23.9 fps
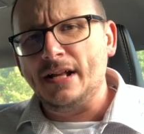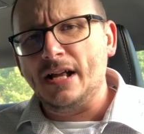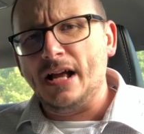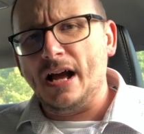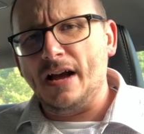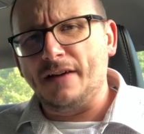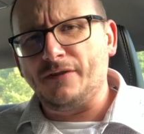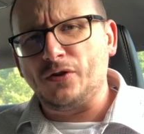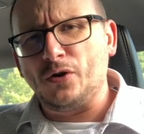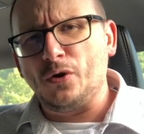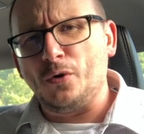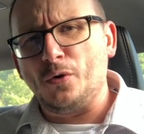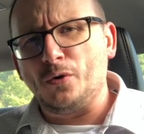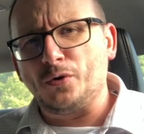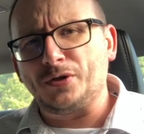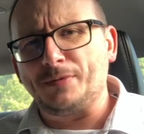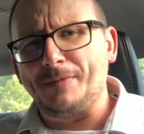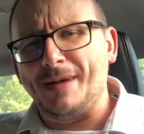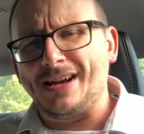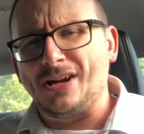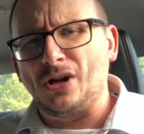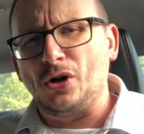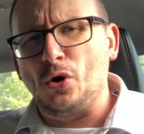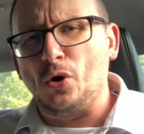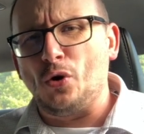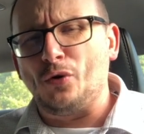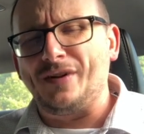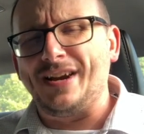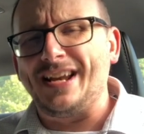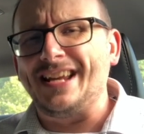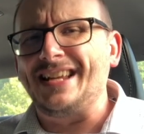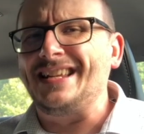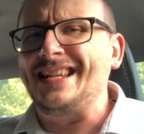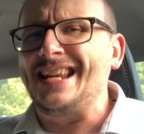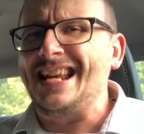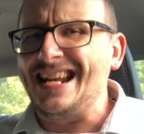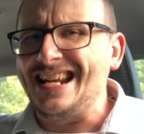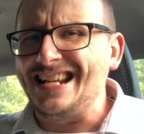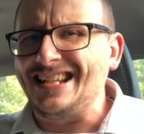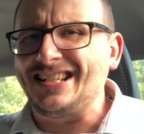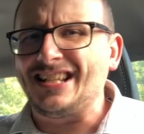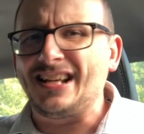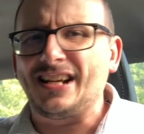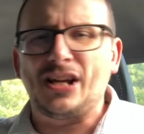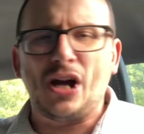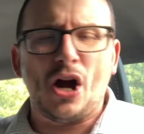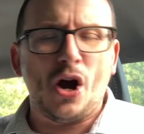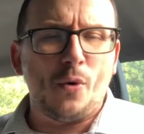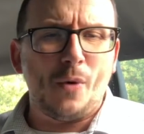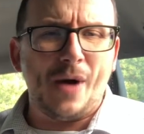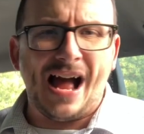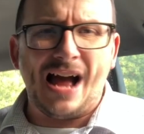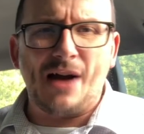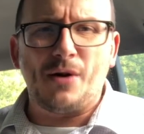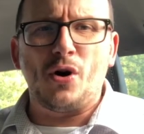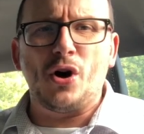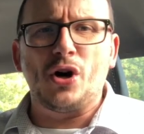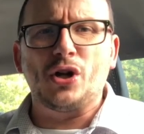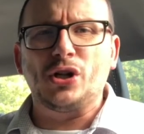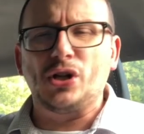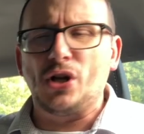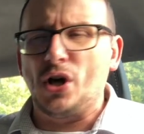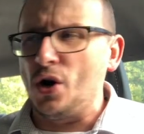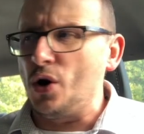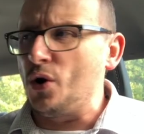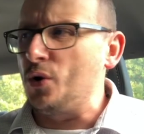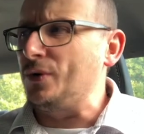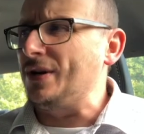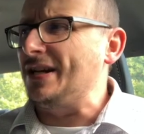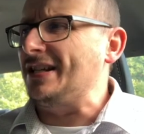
Of course, Magloire needs to go out on loan.